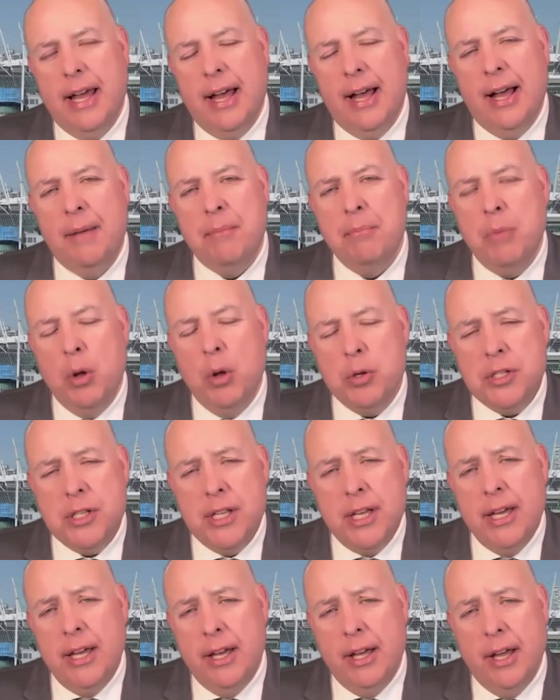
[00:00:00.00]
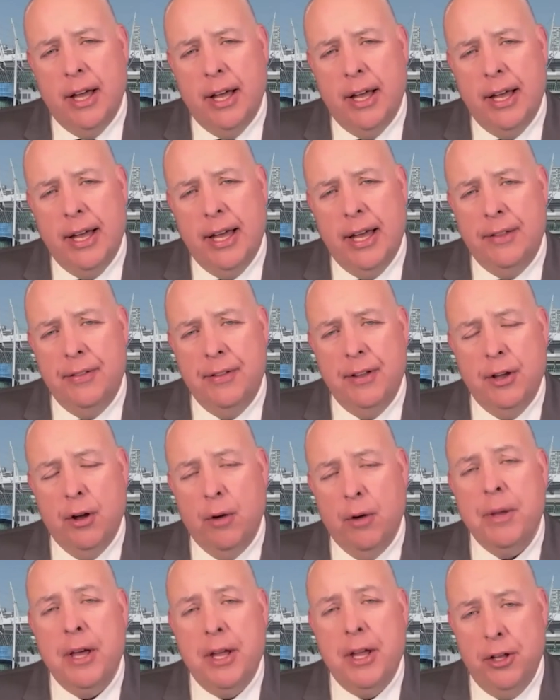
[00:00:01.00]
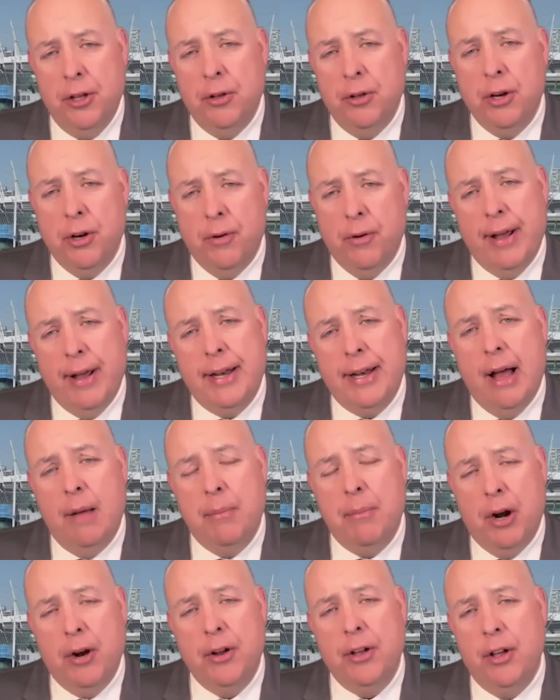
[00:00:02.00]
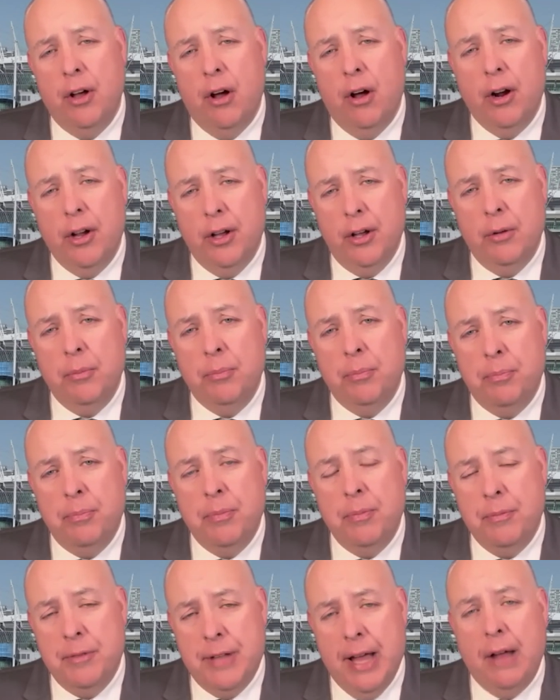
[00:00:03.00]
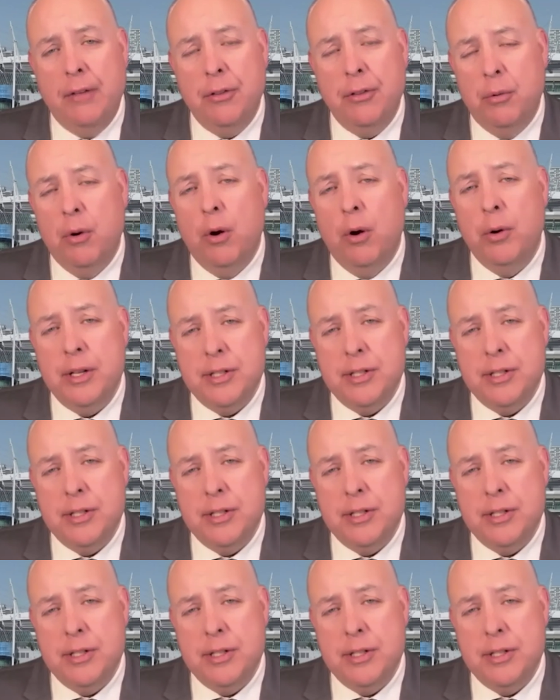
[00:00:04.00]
uh, mostly uh, in the European Union right now, but are you down the road?